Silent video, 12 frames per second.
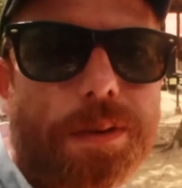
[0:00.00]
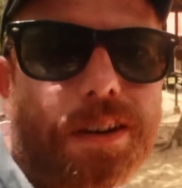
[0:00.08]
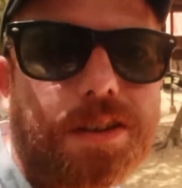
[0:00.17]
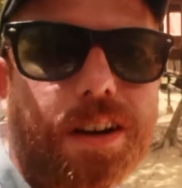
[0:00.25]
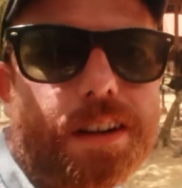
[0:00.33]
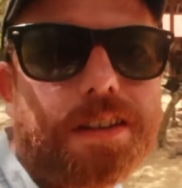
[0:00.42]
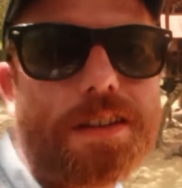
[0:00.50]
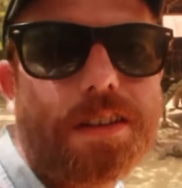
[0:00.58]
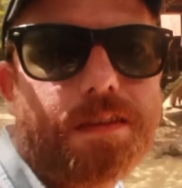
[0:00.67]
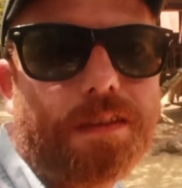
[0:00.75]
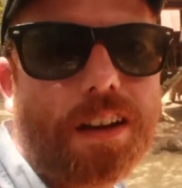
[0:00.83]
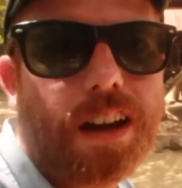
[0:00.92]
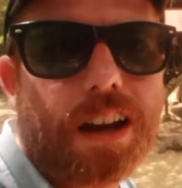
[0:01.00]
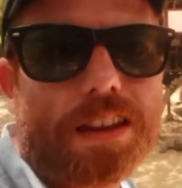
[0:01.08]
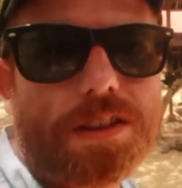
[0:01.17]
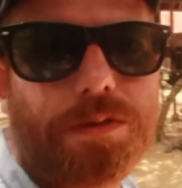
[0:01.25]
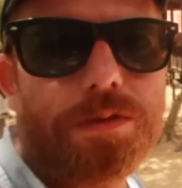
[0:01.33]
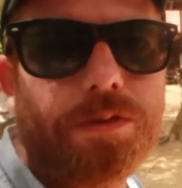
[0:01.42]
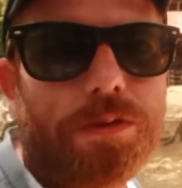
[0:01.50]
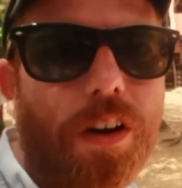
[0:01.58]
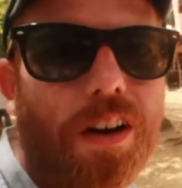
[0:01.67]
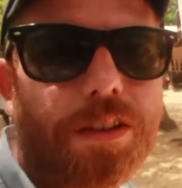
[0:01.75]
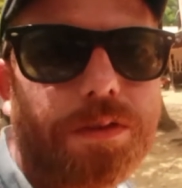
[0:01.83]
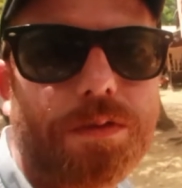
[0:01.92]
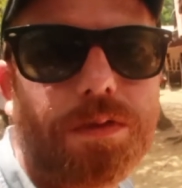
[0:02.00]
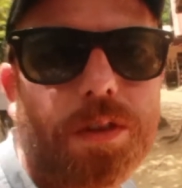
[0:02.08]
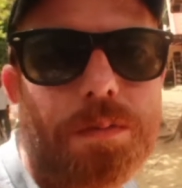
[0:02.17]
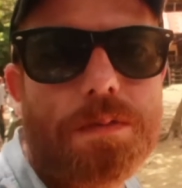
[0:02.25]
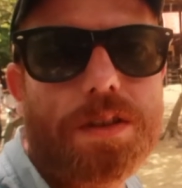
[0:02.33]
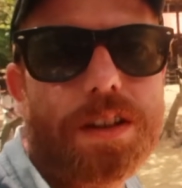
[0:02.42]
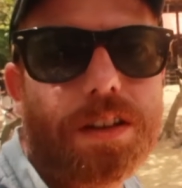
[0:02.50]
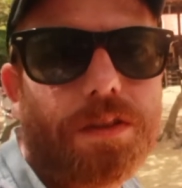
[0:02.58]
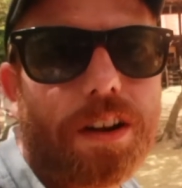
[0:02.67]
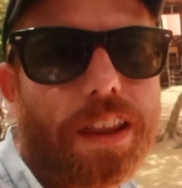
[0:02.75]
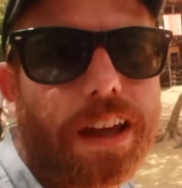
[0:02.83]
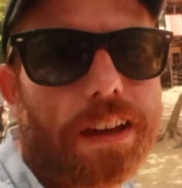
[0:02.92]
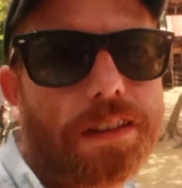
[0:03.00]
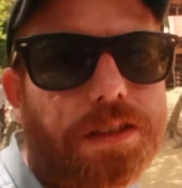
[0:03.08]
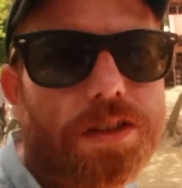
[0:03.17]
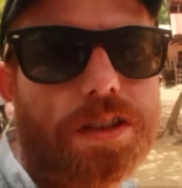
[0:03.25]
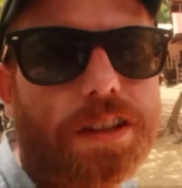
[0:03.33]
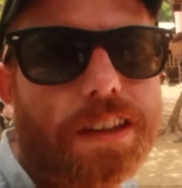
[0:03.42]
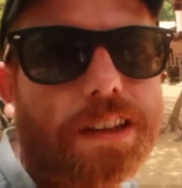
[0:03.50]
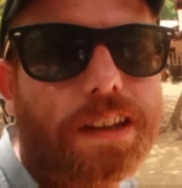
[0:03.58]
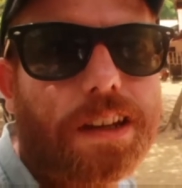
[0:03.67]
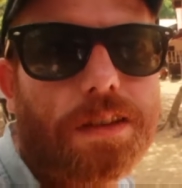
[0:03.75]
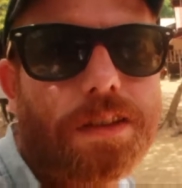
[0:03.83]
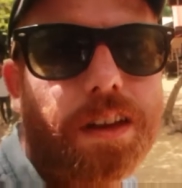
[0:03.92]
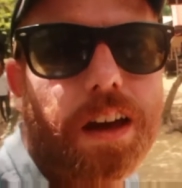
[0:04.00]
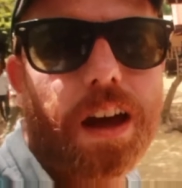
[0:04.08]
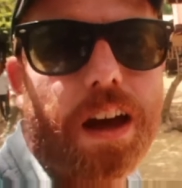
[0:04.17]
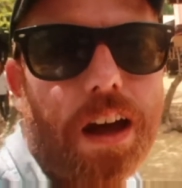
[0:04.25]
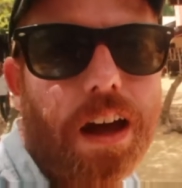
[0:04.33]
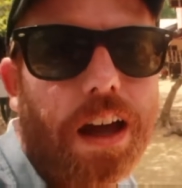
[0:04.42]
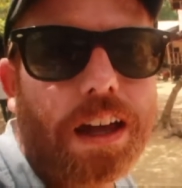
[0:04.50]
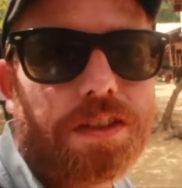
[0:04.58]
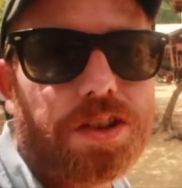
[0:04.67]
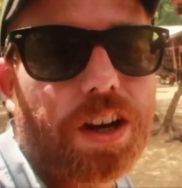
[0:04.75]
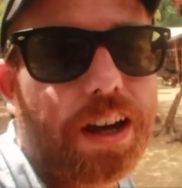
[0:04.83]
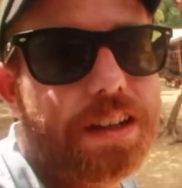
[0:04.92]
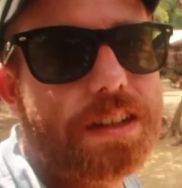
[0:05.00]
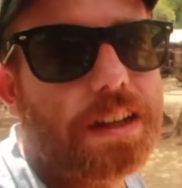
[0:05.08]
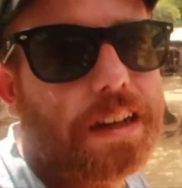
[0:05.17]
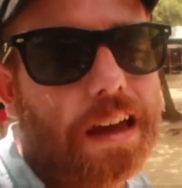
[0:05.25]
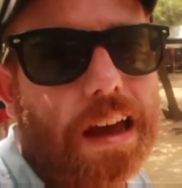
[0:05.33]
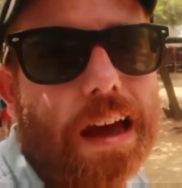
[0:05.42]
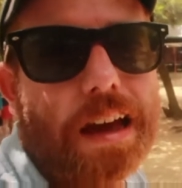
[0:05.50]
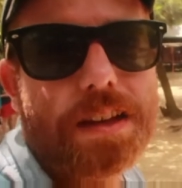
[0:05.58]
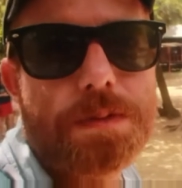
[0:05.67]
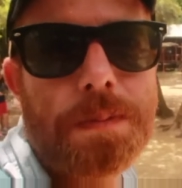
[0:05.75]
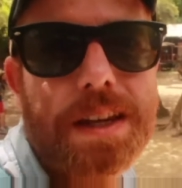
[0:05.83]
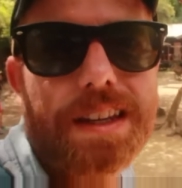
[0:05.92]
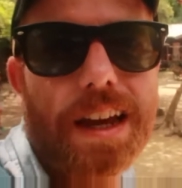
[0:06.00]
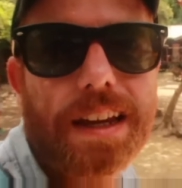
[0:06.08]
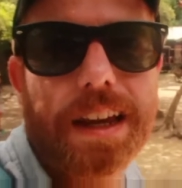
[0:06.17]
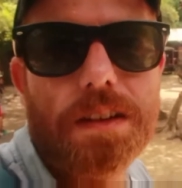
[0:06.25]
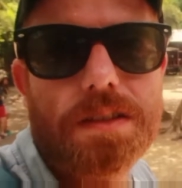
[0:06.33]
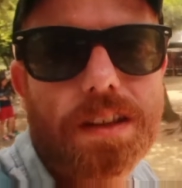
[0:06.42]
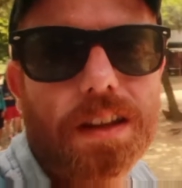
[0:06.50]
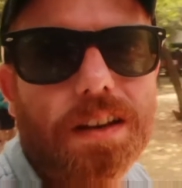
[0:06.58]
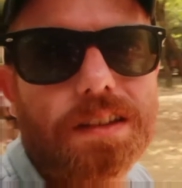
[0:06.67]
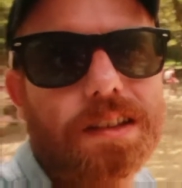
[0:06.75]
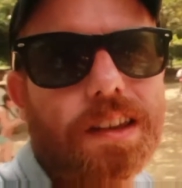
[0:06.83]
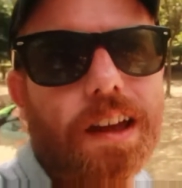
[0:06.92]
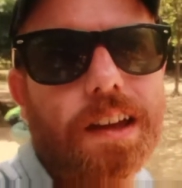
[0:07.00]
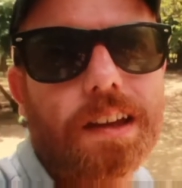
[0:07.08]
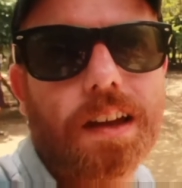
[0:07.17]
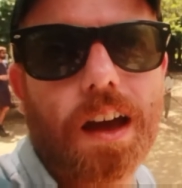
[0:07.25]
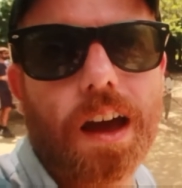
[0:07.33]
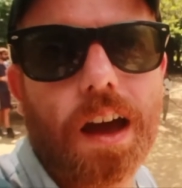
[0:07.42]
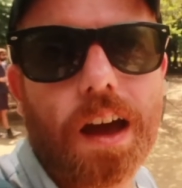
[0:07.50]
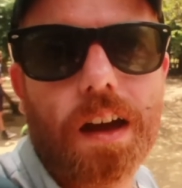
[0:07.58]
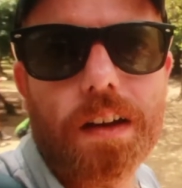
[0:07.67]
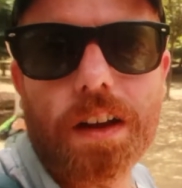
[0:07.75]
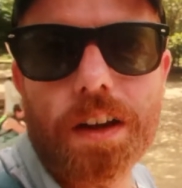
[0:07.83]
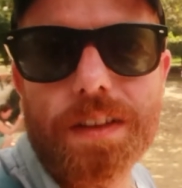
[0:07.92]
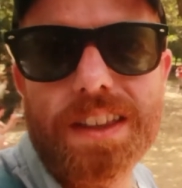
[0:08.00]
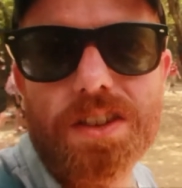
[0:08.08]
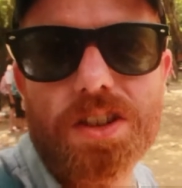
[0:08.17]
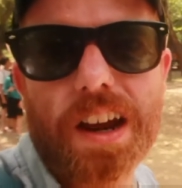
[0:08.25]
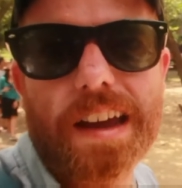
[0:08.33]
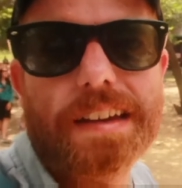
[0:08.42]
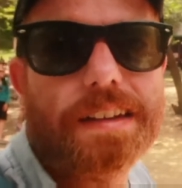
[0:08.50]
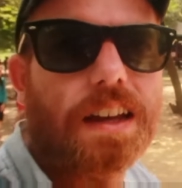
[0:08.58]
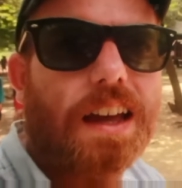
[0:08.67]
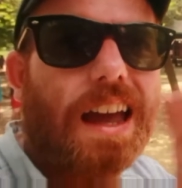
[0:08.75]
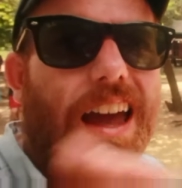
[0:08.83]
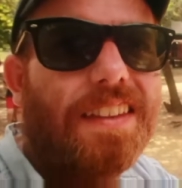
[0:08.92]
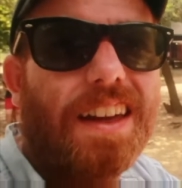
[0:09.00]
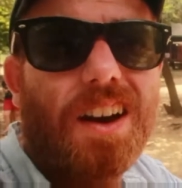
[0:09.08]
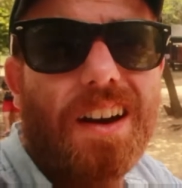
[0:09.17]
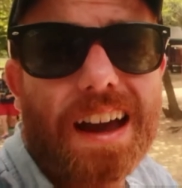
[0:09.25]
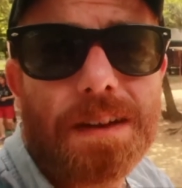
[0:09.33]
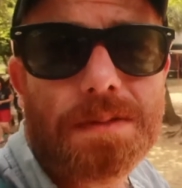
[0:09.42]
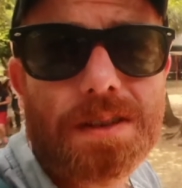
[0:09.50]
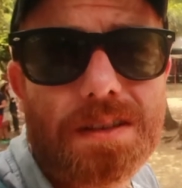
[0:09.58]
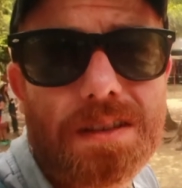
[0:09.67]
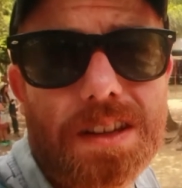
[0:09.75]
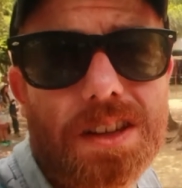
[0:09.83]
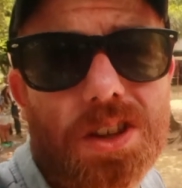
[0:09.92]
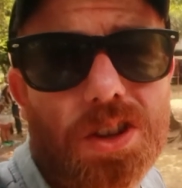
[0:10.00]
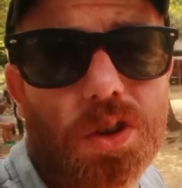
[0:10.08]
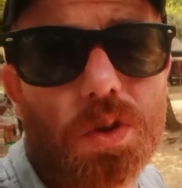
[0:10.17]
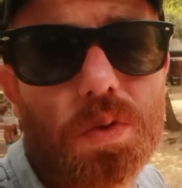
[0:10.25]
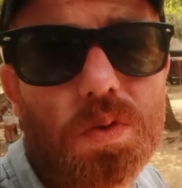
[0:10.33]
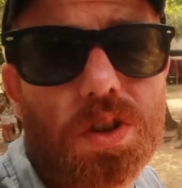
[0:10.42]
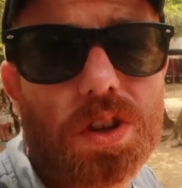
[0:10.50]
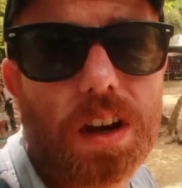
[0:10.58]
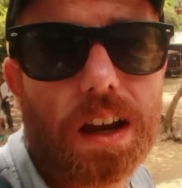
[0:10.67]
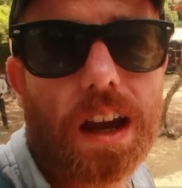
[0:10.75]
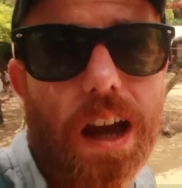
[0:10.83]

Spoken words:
Komodo dragons. There's 5 of them sitting right there, just underneath in the shade. It's midday now, so they like to stay kind of in the shade, and they are absolutely huge.